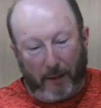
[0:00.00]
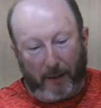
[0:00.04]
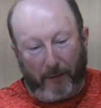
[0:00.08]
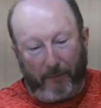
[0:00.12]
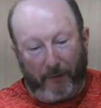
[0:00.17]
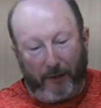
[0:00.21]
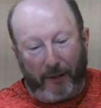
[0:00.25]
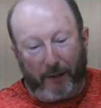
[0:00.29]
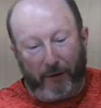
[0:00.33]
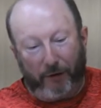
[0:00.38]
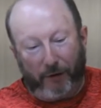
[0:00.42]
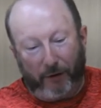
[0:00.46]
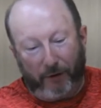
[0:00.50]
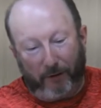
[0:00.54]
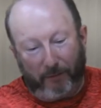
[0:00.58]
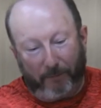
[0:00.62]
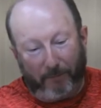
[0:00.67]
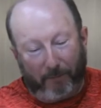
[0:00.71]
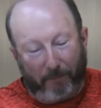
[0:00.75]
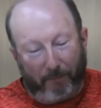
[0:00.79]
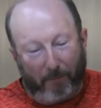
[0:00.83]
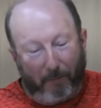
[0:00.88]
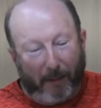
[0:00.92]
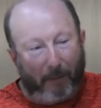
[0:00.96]
If each
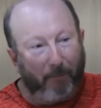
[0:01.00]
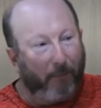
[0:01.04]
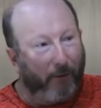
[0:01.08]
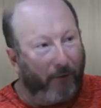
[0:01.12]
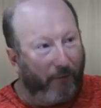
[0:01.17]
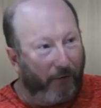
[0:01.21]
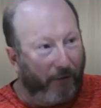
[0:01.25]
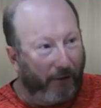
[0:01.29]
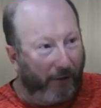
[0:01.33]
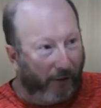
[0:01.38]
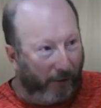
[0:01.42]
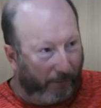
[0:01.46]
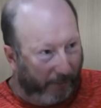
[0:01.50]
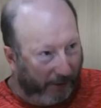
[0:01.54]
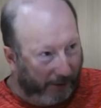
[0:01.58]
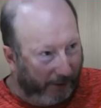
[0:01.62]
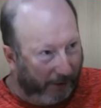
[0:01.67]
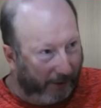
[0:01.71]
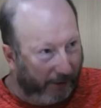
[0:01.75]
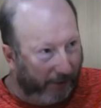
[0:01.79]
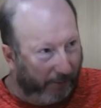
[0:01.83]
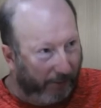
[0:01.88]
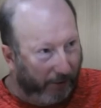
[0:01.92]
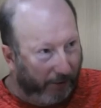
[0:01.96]
member of the
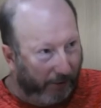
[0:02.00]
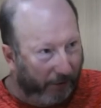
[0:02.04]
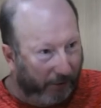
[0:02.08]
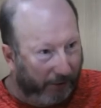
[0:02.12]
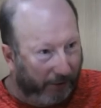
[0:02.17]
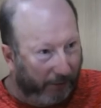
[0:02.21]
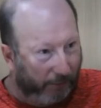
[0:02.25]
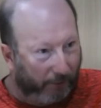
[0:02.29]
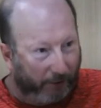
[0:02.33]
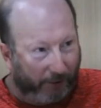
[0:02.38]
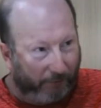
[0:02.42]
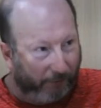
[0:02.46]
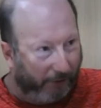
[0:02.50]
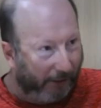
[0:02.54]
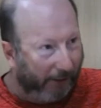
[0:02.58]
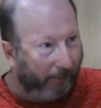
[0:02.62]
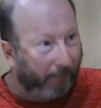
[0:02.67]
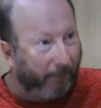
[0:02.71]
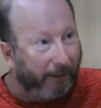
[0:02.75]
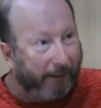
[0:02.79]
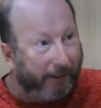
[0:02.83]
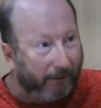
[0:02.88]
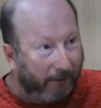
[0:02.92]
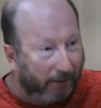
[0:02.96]
Armenian community, whatever
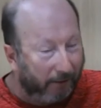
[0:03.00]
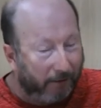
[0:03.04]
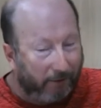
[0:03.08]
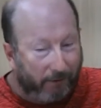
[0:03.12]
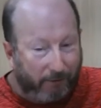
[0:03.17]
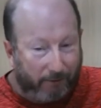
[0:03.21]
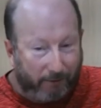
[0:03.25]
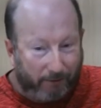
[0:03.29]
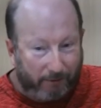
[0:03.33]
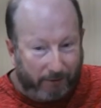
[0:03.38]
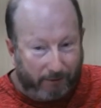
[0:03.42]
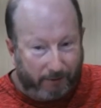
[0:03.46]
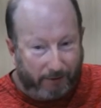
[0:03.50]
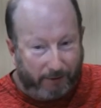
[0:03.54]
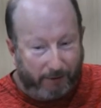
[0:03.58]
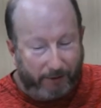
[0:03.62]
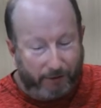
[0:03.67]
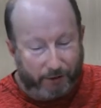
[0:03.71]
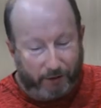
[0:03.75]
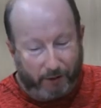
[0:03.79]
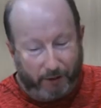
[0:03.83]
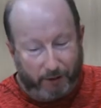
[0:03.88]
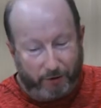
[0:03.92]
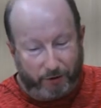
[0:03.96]
that means
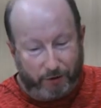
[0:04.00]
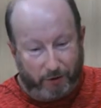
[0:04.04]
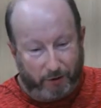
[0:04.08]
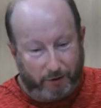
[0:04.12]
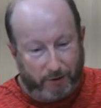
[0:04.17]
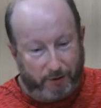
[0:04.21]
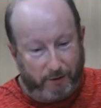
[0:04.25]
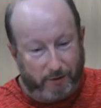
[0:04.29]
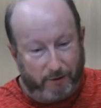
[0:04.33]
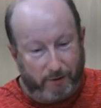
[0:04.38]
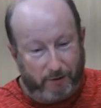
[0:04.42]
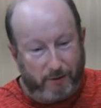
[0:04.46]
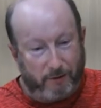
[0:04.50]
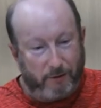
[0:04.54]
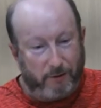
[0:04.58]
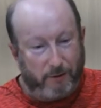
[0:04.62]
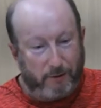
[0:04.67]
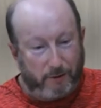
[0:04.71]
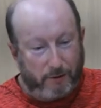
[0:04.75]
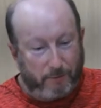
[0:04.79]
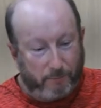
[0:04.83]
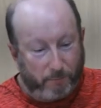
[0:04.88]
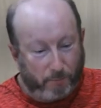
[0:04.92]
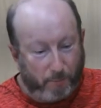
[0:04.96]
internationally,
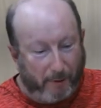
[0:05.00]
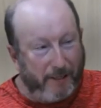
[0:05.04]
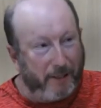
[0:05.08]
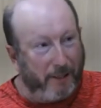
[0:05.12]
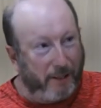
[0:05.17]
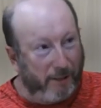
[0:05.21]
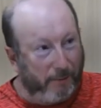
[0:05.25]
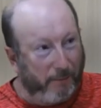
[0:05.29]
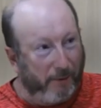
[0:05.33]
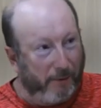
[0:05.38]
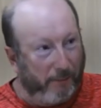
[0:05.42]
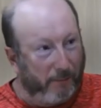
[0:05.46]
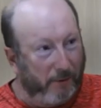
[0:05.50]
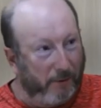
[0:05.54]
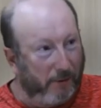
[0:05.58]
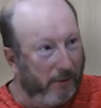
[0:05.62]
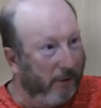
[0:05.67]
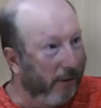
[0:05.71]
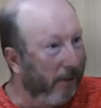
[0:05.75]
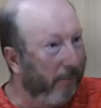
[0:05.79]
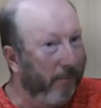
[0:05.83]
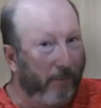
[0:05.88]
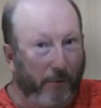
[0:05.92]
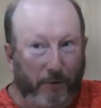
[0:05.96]
made a
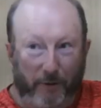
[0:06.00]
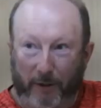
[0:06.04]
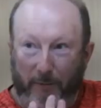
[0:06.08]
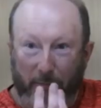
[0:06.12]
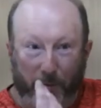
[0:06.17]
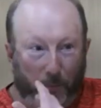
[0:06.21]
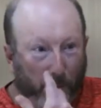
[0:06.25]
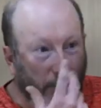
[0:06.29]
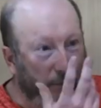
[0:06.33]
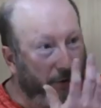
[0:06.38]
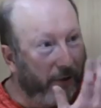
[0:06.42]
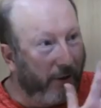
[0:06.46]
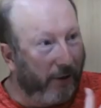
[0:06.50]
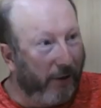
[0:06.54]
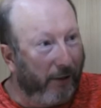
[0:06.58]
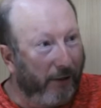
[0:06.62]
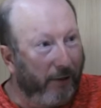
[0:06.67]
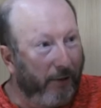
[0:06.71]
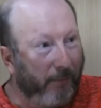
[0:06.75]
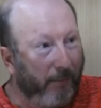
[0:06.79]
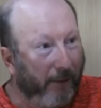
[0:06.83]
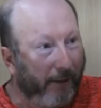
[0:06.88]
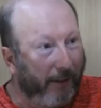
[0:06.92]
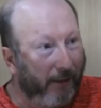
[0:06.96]
commitment, like Muslims would, to
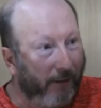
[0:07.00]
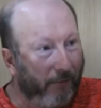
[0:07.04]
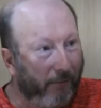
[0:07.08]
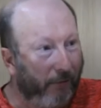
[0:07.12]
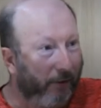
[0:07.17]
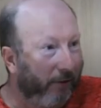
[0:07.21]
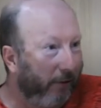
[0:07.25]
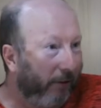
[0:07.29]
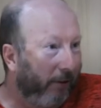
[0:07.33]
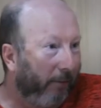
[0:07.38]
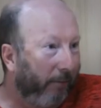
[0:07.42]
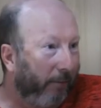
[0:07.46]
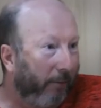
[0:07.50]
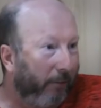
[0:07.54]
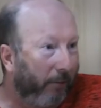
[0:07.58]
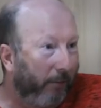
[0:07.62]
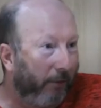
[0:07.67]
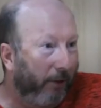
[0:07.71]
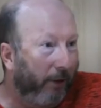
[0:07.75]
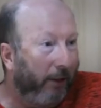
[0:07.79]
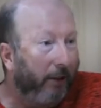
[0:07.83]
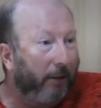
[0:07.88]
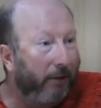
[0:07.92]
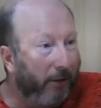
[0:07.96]
go to Mecca, for
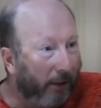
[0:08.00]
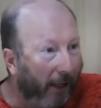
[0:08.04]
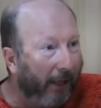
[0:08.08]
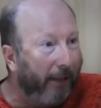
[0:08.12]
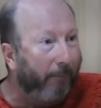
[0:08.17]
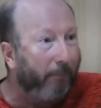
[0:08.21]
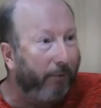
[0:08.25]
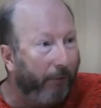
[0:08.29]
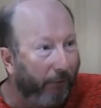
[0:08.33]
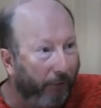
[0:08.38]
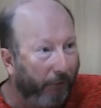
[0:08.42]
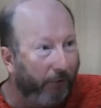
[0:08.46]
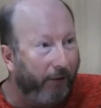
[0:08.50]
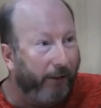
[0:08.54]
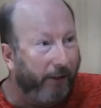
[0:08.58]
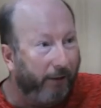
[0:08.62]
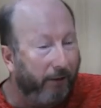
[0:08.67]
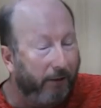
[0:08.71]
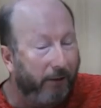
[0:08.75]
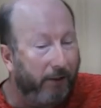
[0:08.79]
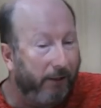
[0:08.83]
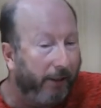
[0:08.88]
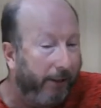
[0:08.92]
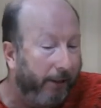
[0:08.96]
example, that type of
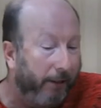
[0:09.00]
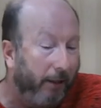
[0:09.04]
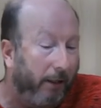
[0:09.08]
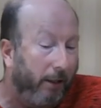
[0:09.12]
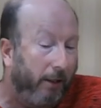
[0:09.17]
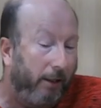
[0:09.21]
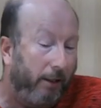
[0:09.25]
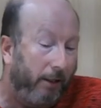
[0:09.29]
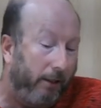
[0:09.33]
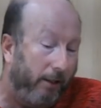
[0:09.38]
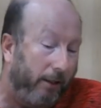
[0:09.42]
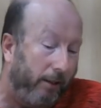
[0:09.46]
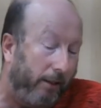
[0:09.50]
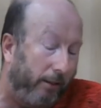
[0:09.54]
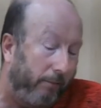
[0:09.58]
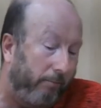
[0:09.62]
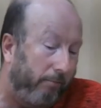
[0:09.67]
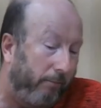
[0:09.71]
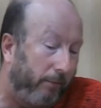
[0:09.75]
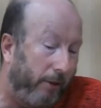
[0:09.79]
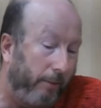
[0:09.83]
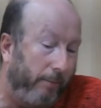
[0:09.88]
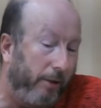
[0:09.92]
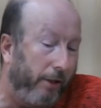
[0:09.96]
thing, say,
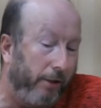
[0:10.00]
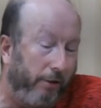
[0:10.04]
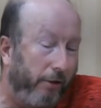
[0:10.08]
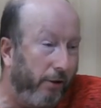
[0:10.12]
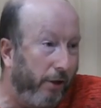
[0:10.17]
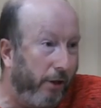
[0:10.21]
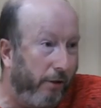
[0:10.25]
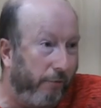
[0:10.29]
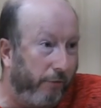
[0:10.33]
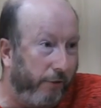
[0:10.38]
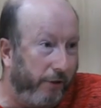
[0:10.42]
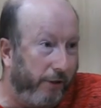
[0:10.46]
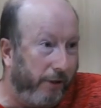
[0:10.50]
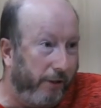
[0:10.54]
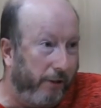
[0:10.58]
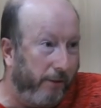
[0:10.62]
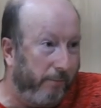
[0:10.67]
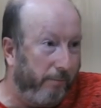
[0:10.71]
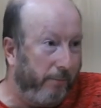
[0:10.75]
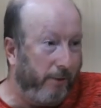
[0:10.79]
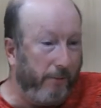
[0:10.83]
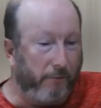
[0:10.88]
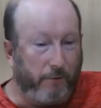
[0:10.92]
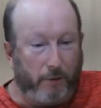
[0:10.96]
I might not go for a
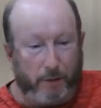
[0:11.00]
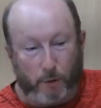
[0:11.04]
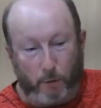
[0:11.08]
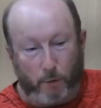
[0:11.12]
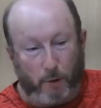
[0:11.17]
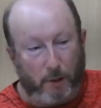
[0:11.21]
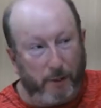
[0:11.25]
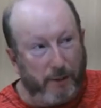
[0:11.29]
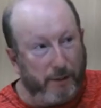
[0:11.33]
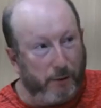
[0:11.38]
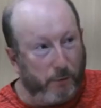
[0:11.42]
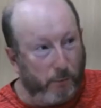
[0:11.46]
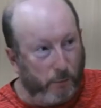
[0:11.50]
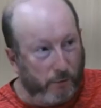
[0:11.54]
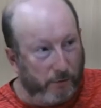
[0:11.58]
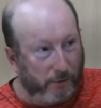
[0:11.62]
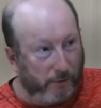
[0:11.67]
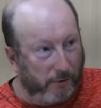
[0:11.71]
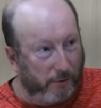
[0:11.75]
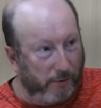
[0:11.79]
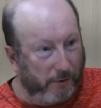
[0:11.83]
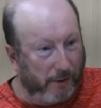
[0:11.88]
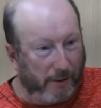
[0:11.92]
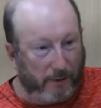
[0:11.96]
year, but if I go at least
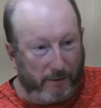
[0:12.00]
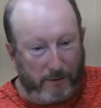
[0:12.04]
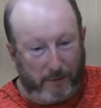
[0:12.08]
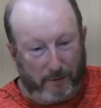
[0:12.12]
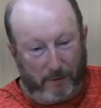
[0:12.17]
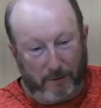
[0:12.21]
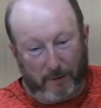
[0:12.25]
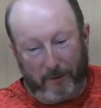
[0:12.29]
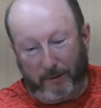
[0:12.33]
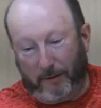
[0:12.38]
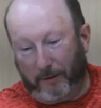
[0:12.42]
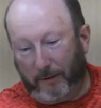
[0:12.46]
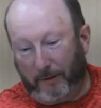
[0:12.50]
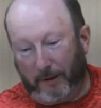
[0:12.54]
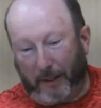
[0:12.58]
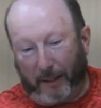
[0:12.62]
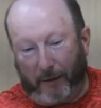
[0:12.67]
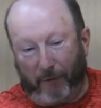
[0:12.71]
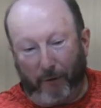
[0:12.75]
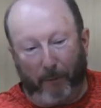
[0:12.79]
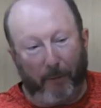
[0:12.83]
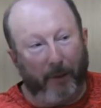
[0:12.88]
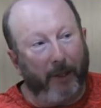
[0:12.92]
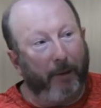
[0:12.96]
once, that's
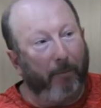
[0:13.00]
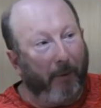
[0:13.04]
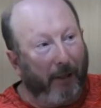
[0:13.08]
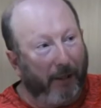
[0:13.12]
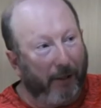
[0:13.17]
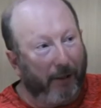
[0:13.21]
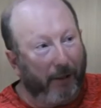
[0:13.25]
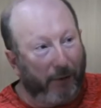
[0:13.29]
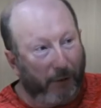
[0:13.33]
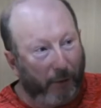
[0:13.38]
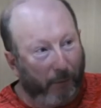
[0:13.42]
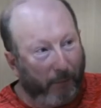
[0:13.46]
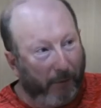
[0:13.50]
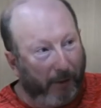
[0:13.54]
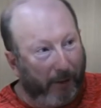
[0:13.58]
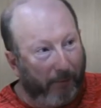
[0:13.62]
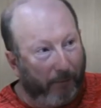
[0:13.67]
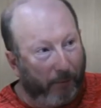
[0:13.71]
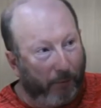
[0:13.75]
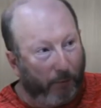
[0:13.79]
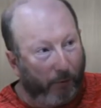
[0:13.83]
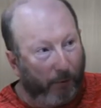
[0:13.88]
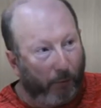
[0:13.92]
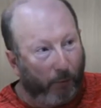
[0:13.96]
however many millions of
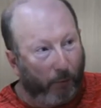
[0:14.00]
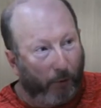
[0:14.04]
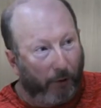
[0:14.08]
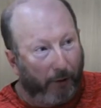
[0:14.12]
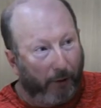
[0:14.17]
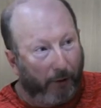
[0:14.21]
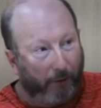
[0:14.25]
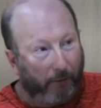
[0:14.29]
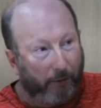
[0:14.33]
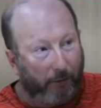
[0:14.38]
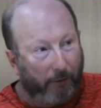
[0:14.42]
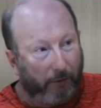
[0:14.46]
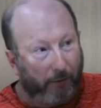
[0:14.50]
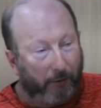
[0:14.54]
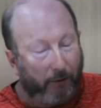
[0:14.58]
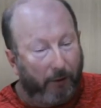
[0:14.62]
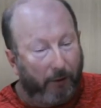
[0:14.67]
people that will go.